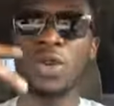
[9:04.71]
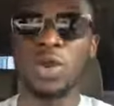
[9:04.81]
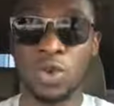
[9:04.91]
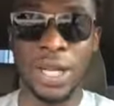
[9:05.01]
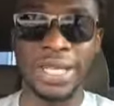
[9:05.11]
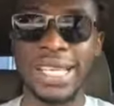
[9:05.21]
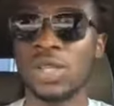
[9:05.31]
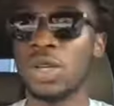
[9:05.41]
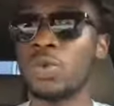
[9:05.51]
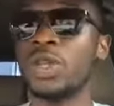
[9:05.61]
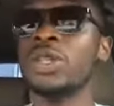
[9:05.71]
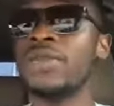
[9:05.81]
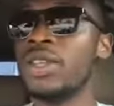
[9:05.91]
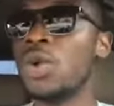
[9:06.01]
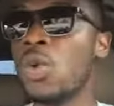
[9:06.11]
contradiction, we don't
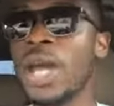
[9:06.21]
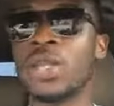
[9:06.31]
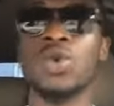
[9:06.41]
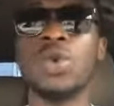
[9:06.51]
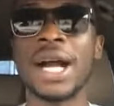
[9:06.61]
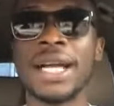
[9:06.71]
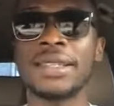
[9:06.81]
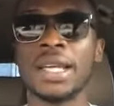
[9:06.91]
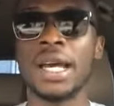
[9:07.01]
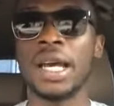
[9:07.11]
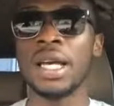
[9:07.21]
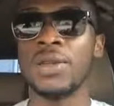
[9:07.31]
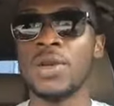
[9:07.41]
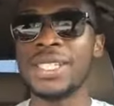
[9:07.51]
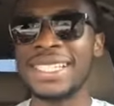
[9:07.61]
even know where to look at.
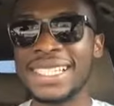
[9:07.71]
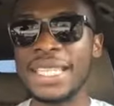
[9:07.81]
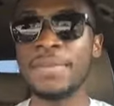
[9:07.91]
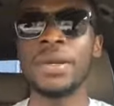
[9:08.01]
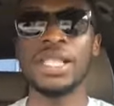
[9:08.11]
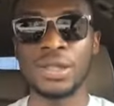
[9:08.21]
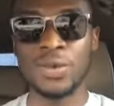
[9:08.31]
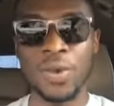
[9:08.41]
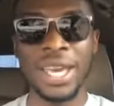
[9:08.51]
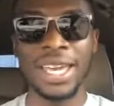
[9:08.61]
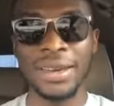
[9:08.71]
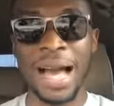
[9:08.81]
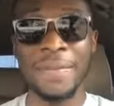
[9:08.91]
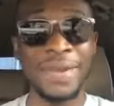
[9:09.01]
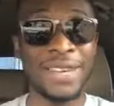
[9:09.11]
The simplest way,
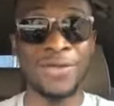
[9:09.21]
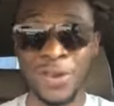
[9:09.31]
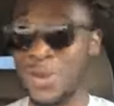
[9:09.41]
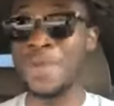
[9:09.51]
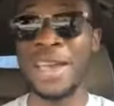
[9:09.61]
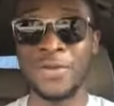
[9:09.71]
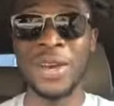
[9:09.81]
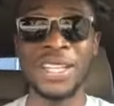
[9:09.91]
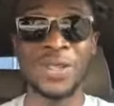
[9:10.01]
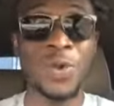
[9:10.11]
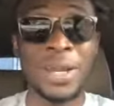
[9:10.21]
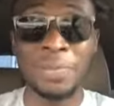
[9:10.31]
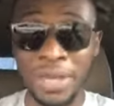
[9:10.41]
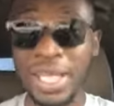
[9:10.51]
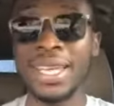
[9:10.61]
I believe, for you, my friend, will
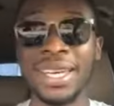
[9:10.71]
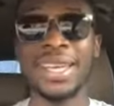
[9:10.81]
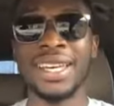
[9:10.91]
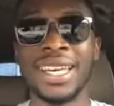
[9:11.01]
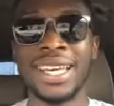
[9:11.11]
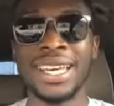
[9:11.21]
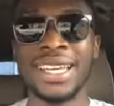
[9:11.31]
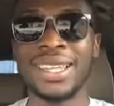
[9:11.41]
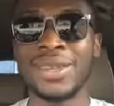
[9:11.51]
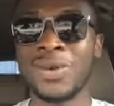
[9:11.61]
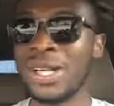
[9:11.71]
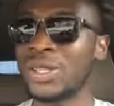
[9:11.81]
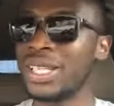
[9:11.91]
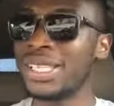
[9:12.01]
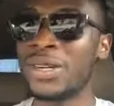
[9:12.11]
be to
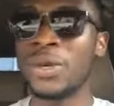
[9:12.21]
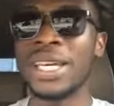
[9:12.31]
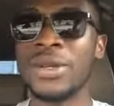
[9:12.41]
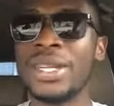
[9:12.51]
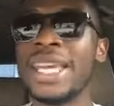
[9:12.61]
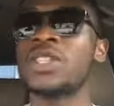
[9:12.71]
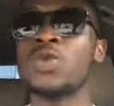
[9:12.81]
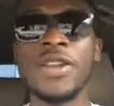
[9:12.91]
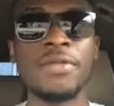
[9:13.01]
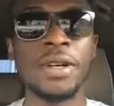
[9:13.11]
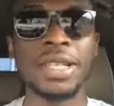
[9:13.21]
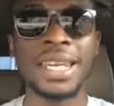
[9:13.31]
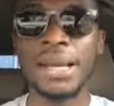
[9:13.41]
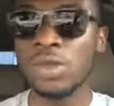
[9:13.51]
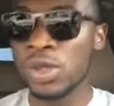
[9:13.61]
actually start looking at the next 12 months.
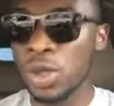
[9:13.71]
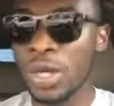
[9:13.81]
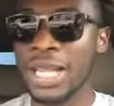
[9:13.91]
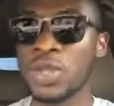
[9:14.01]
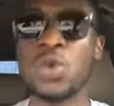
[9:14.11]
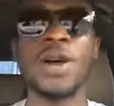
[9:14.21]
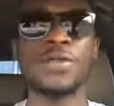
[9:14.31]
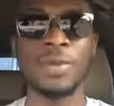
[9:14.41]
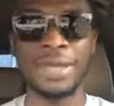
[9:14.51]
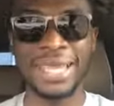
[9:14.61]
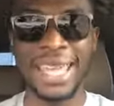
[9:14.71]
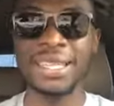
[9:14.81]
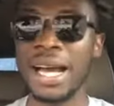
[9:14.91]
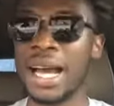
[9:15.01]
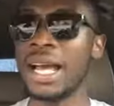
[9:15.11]
And I'm sure that you have some
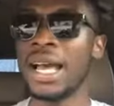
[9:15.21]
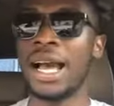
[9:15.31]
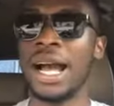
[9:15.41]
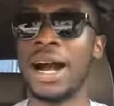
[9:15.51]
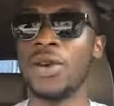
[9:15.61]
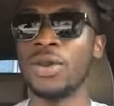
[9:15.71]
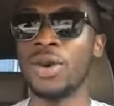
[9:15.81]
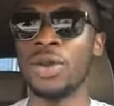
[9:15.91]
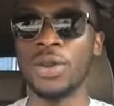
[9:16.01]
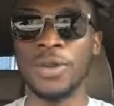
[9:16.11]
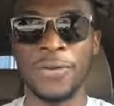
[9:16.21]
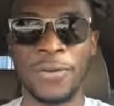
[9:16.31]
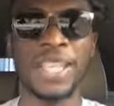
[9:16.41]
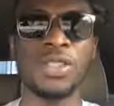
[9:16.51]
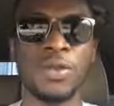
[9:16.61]
data on the
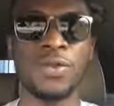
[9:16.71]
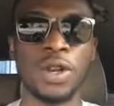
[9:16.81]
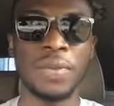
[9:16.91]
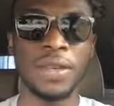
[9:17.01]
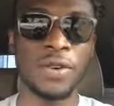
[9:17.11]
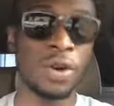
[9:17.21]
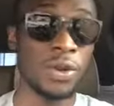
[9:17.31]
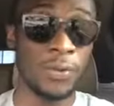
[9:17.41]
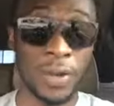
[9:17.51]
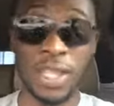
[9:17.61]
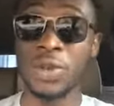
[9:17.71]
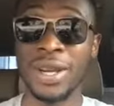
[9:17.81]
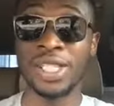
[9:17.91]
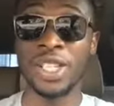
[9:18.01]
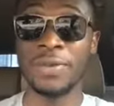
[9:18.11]
things you've done before, the things
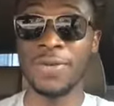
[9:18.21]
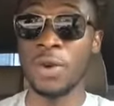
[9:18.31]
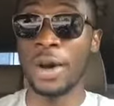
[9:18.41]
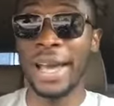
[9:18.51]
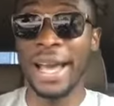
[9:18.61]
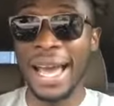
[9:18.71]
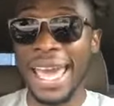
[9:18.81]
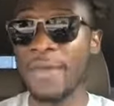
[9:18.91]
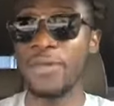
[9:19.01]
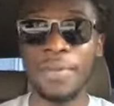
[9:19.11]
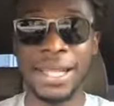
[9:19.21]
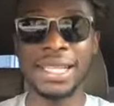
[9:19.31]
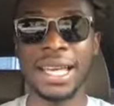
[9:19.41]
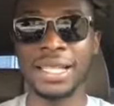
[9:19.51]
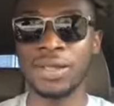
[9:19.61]
you achieved before.
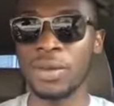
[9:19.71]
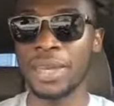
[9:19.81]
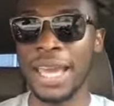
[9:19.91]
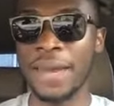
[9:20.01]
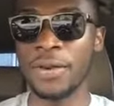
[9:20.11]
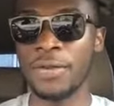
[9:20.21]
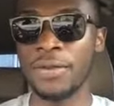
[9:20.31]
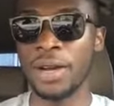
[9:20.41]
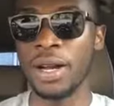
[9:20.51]
Everybody had some type of